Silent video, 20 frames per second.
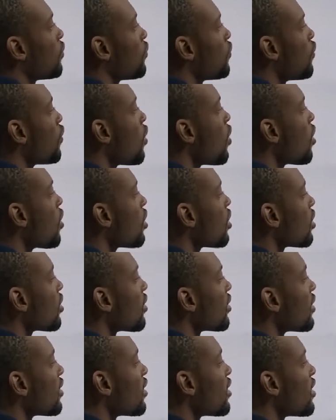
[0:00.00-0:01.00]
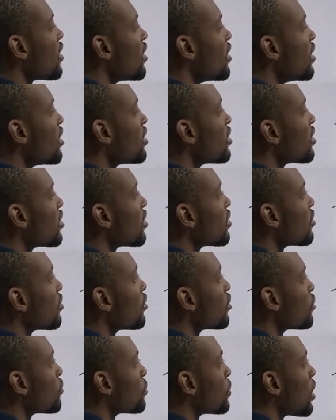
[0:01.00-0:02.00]
four s raised to the
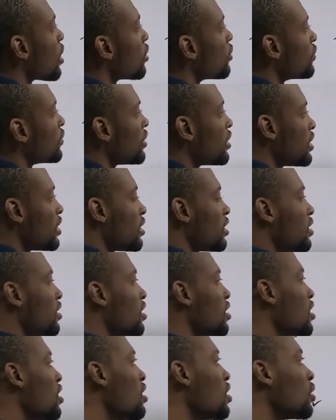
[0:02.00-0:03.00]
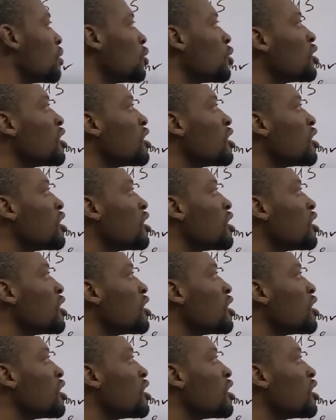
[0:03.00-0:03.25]
power of three. You